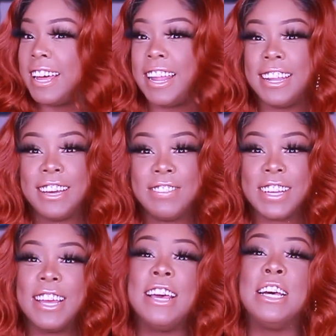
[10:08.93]
I love
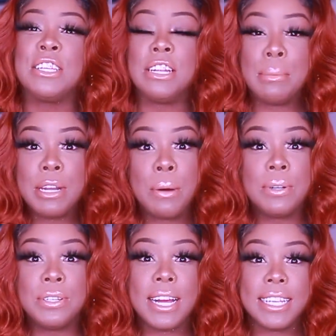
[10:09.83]
it. So let me know
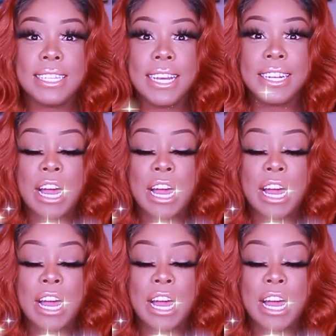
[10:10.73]
what you guys think